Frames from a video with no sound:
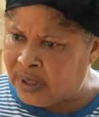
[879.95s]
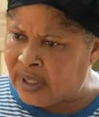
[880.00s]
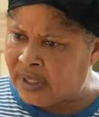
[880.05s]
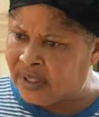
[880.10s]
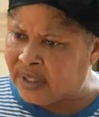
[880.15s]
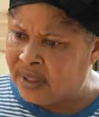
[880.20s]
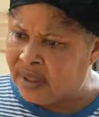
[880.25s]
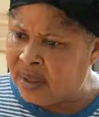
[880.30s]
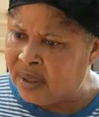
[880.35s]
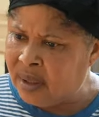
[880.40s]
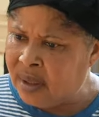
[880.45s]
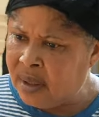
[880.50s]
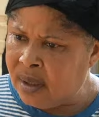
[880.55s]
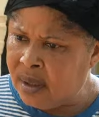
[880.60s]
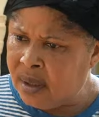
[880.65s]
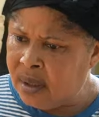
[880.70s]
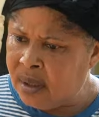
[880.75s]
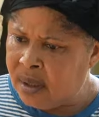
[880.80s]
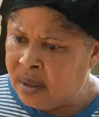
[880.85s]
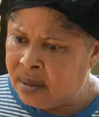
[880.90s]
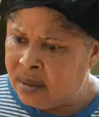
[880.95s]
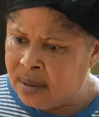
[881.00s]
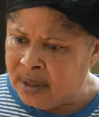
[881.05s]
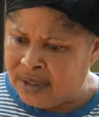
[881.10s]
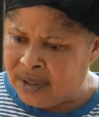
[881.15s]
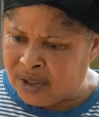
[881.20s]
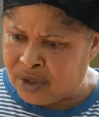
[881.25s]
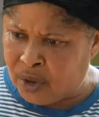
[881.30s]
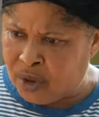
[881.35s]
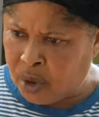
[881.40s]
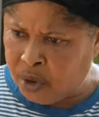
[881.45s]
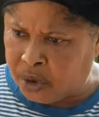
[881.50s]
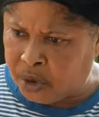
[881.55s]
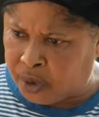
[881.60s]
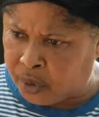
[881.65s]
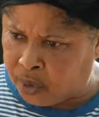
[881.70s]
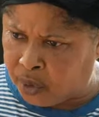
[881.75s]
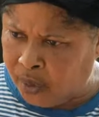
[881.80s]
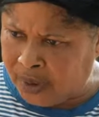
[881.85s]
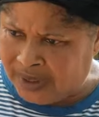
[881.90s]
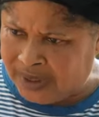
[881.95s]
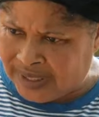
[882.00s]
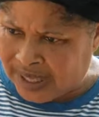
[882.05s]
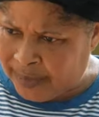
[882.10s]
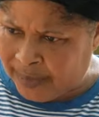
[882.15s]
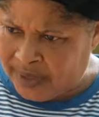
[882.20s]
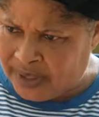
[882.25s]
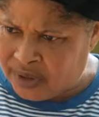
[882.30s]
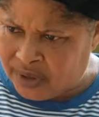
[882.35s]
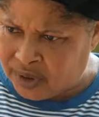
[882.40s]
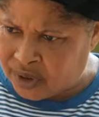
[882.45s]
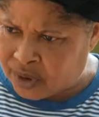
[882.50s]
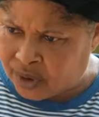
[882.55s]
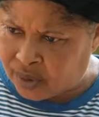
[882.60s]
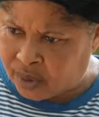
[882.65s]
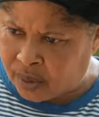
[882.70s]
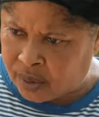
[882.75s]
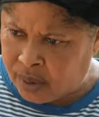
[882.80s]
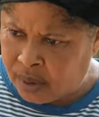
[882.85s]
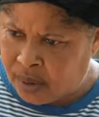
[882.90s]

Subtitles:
This is not you. What is happening to you?